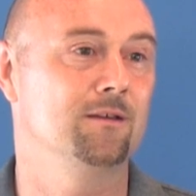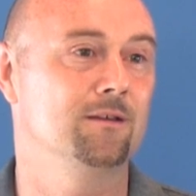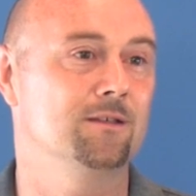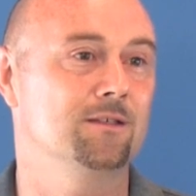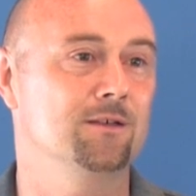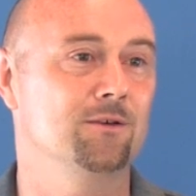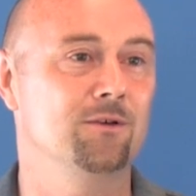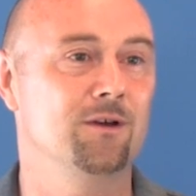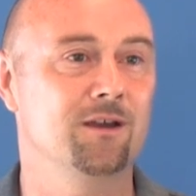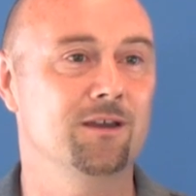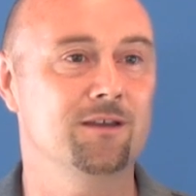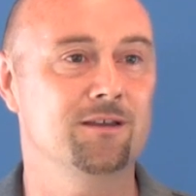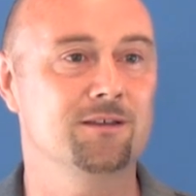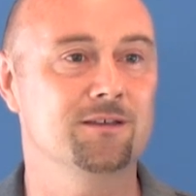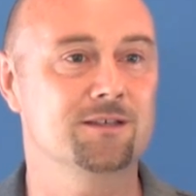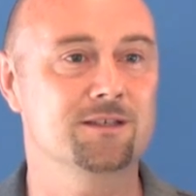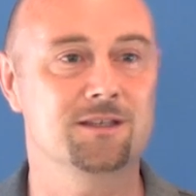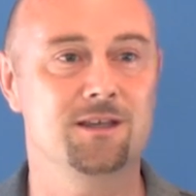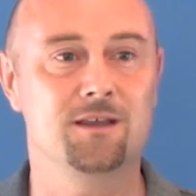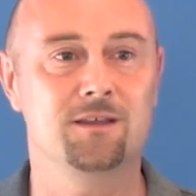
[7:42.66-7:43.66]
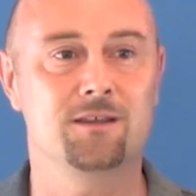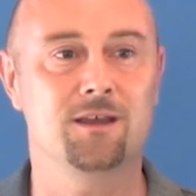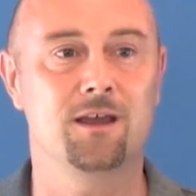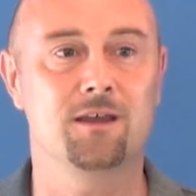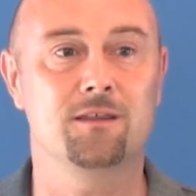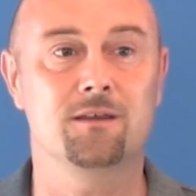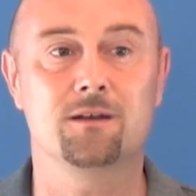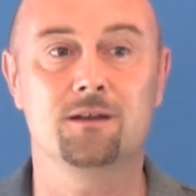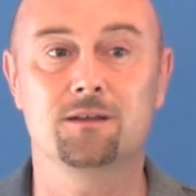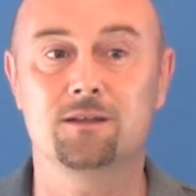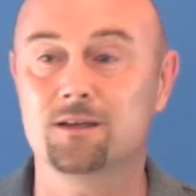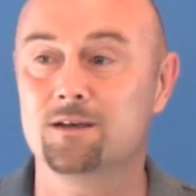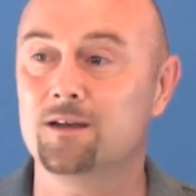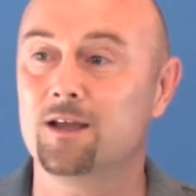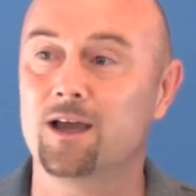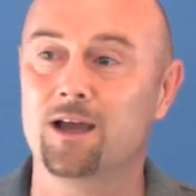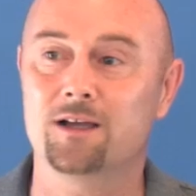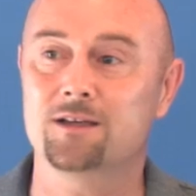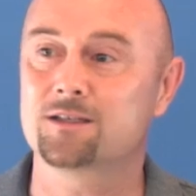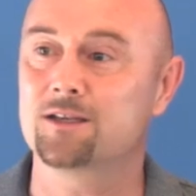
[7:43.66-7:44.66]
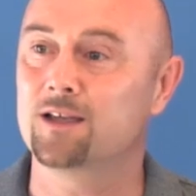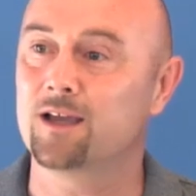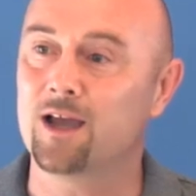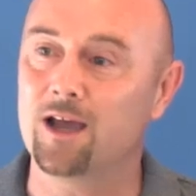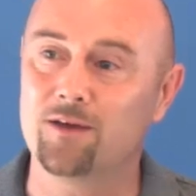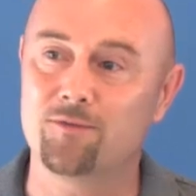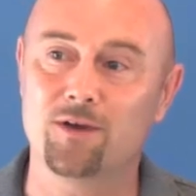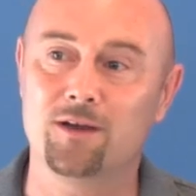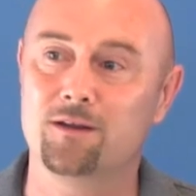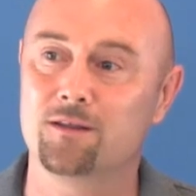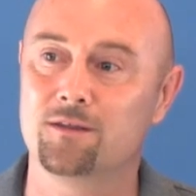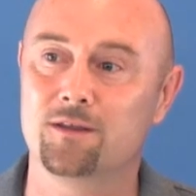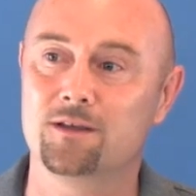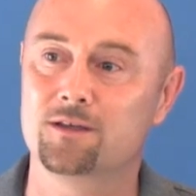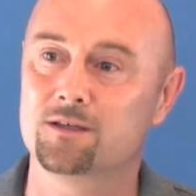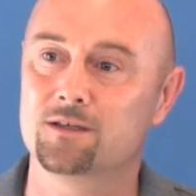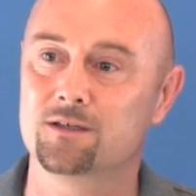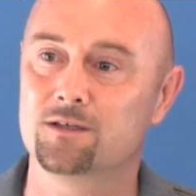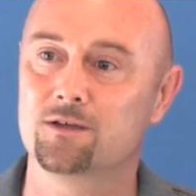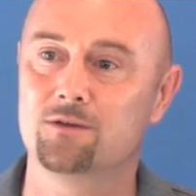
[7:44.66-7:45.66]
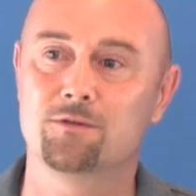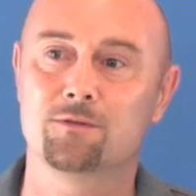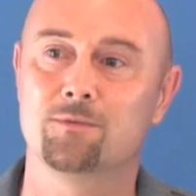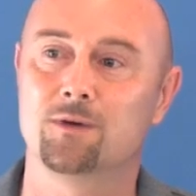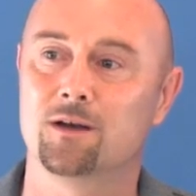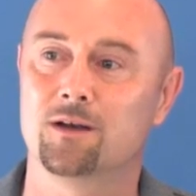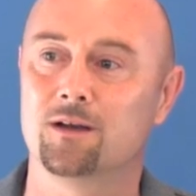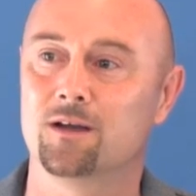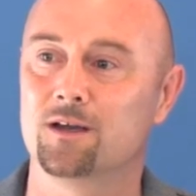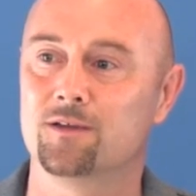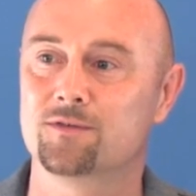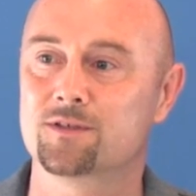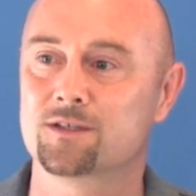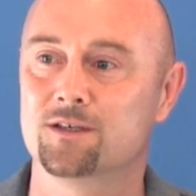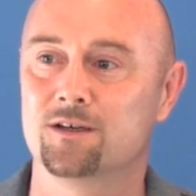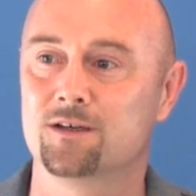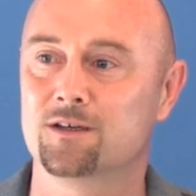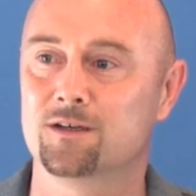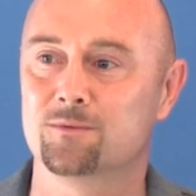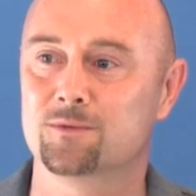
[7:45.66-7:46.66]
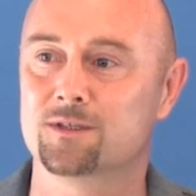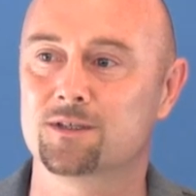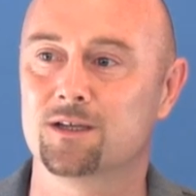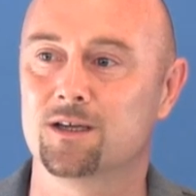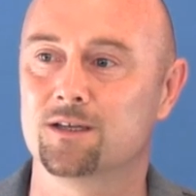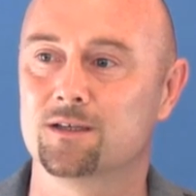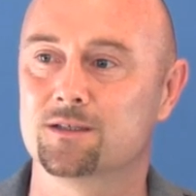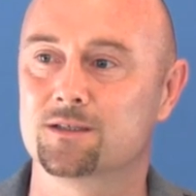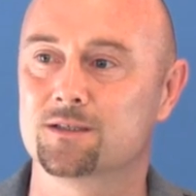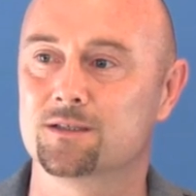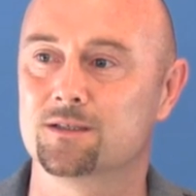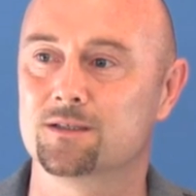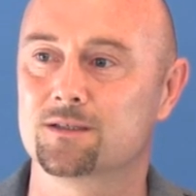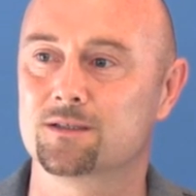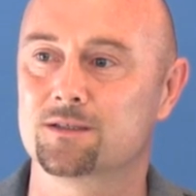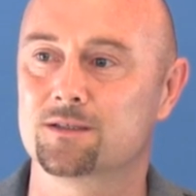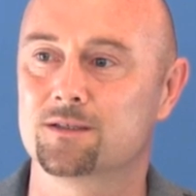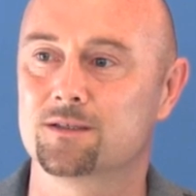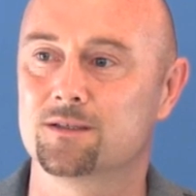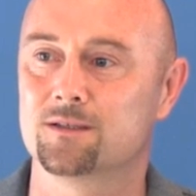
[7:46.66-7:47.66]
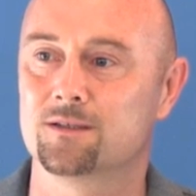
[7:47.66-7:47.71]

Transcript: So I can see there that it didn't actually have anything to do with my life circumstances.